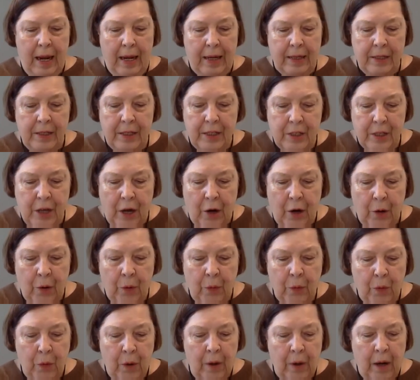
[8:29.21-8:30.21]
And
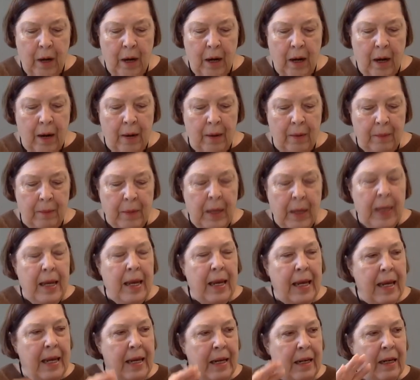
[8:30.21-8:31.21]
so uh,
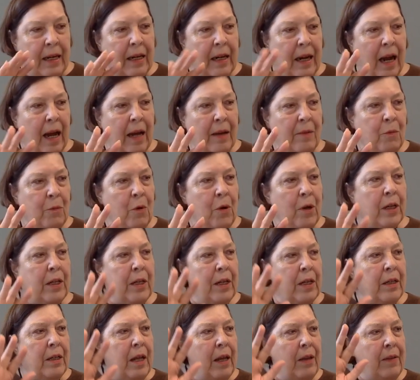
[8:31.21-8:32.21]
God
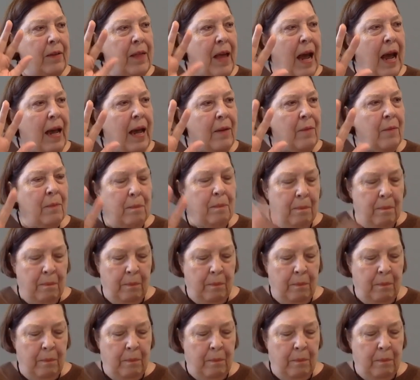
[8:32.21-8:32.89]
wanted that